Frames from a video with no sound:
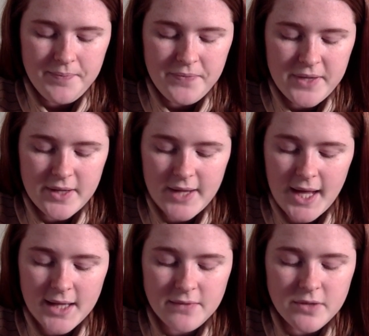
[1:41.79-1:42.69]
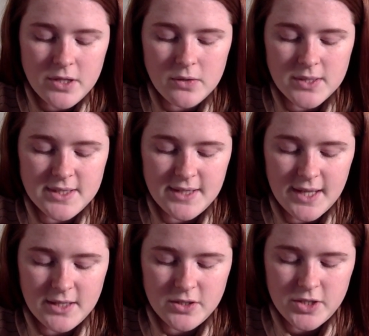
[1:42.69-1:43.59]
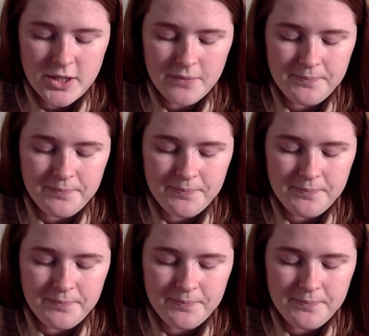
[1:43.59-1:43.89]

Now the hand of the Lord is against you.